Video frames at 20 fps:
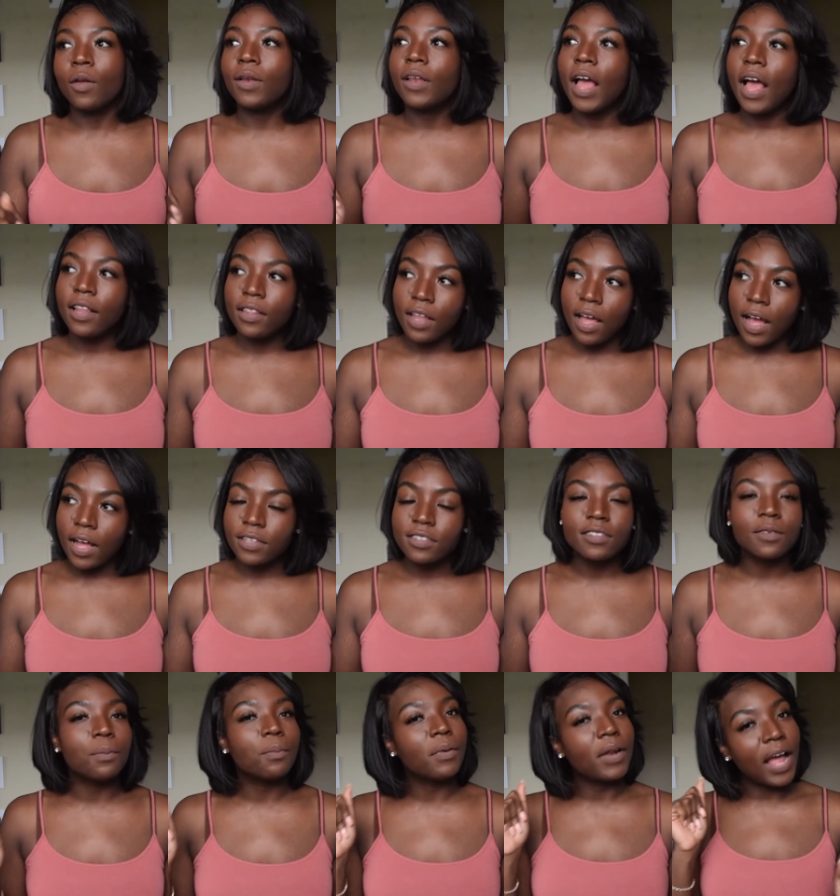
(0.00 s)
Not
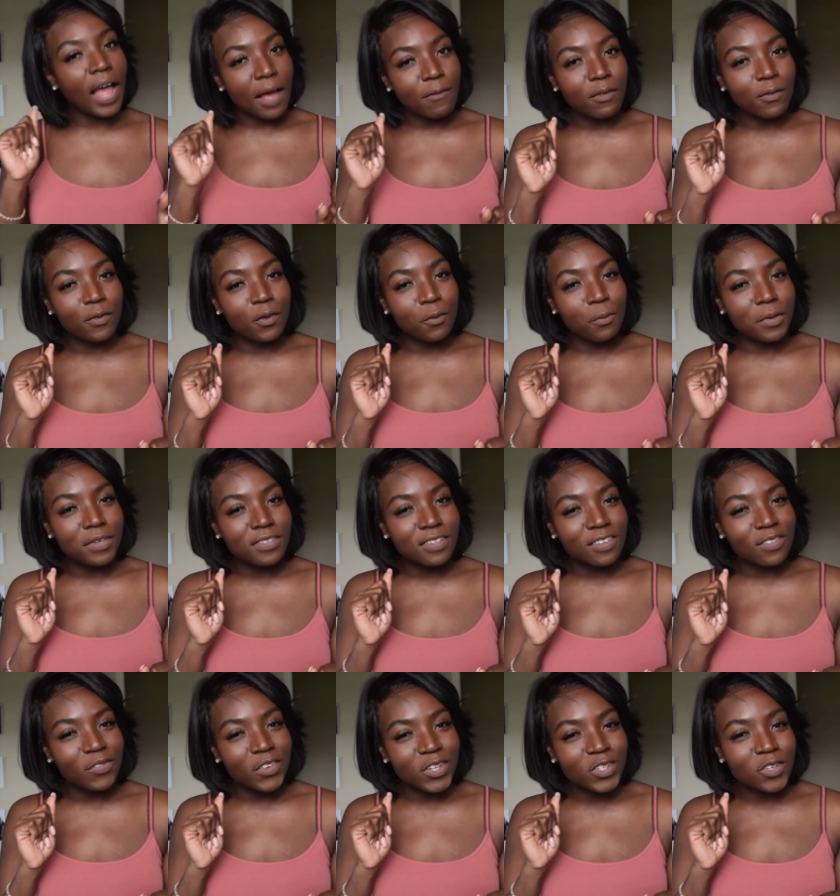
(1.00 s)
lots, but I have a few
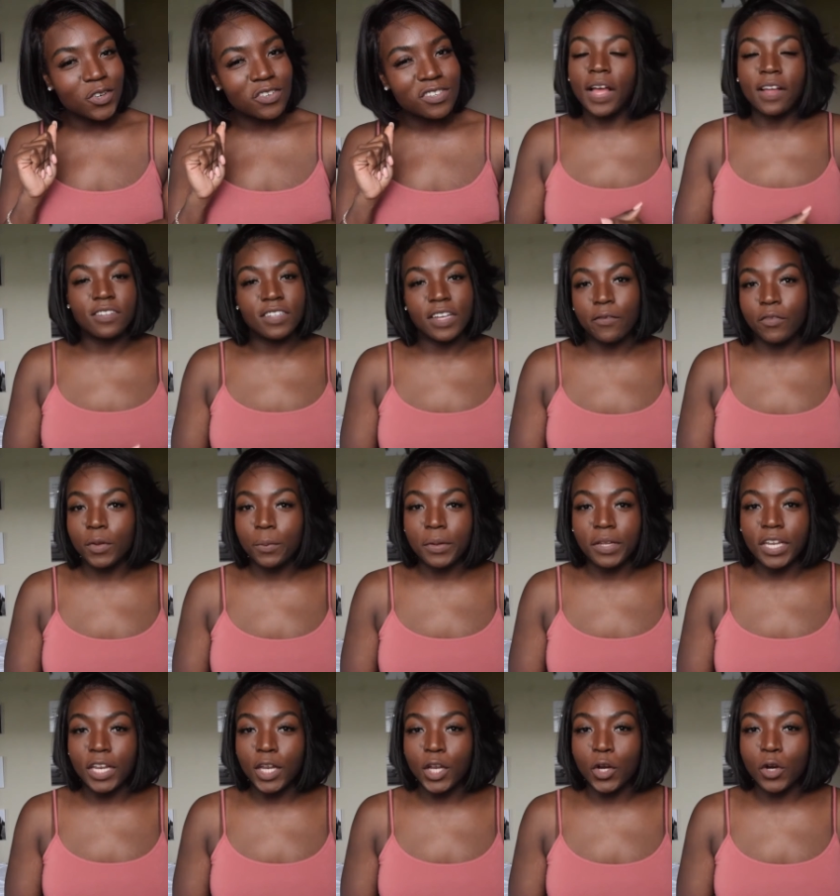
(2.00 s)
business ventures. I'll definitely be
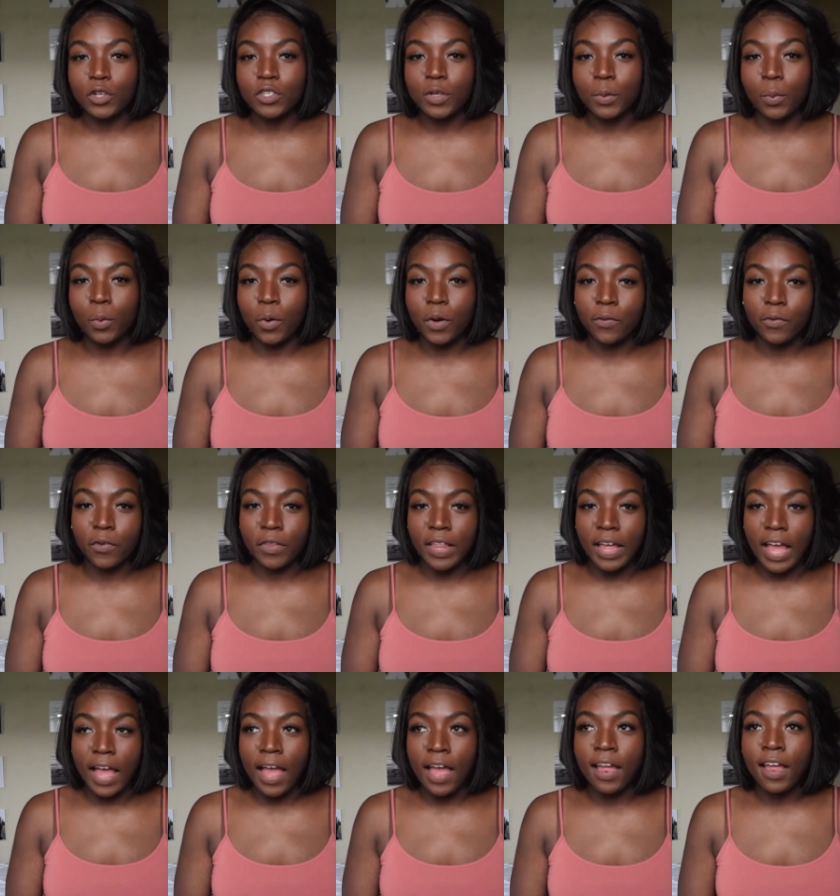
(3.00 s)
needing your support for
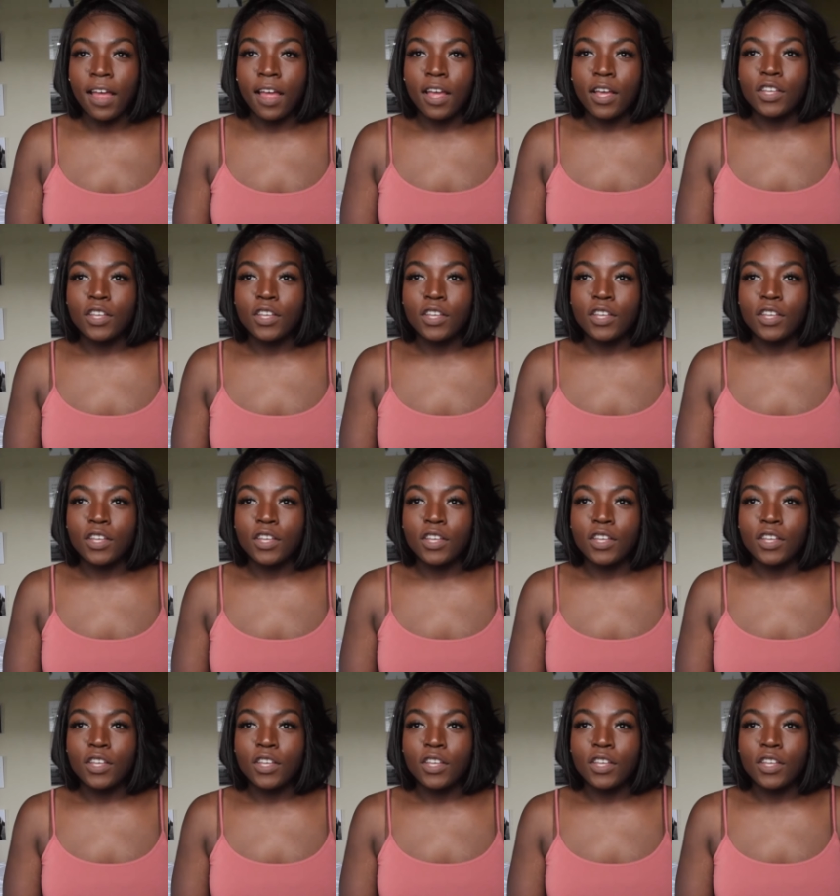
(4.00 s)
that.